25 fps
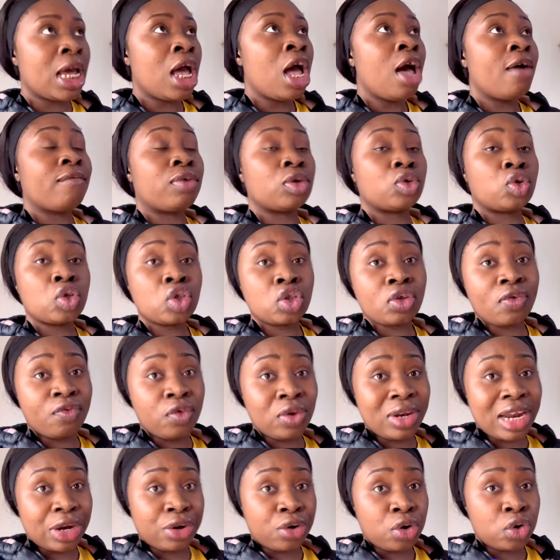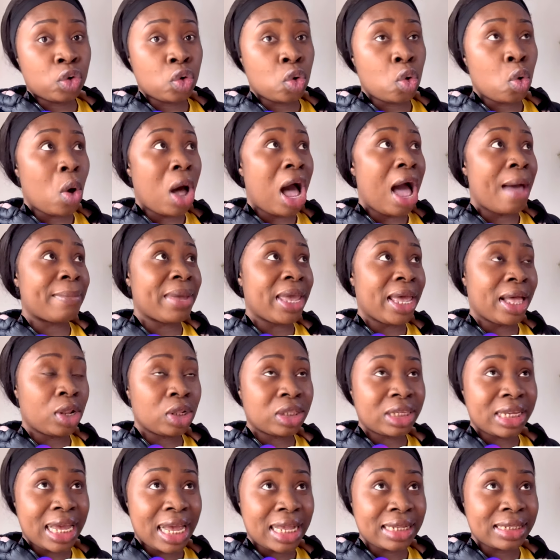For those of you that don't know, I'm a
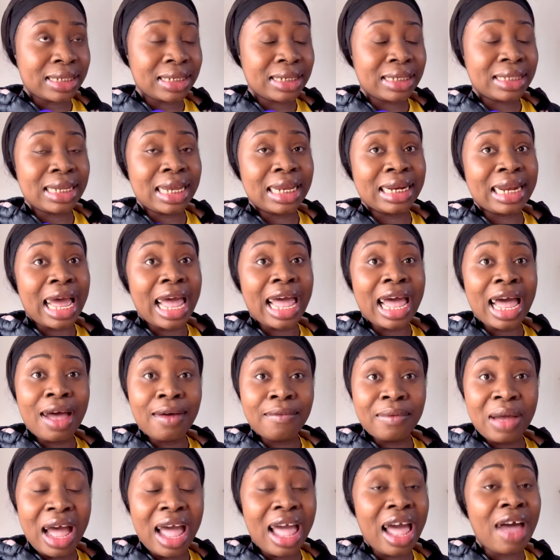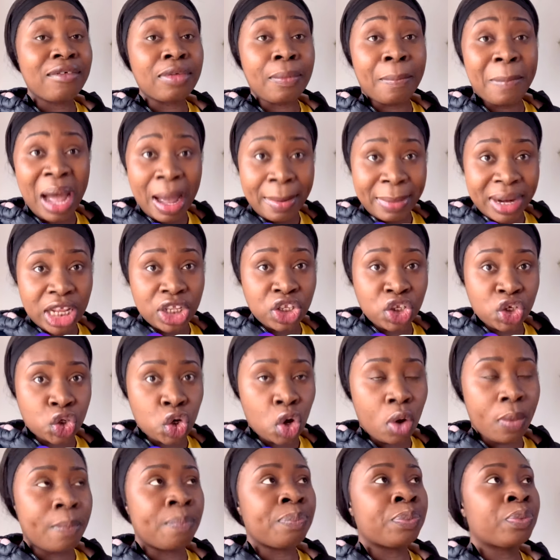healthcare assistant. I have a permanent
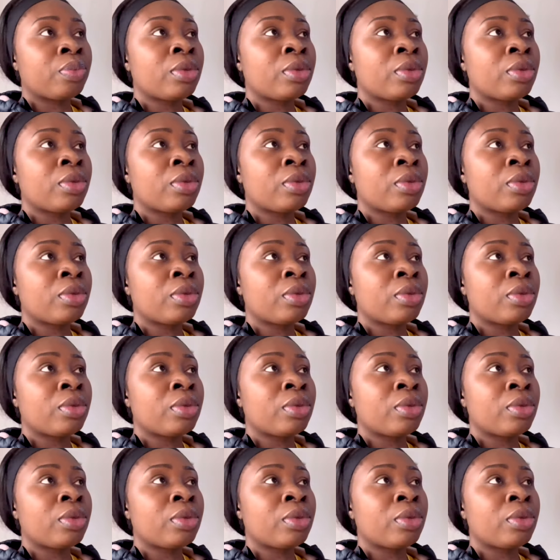job.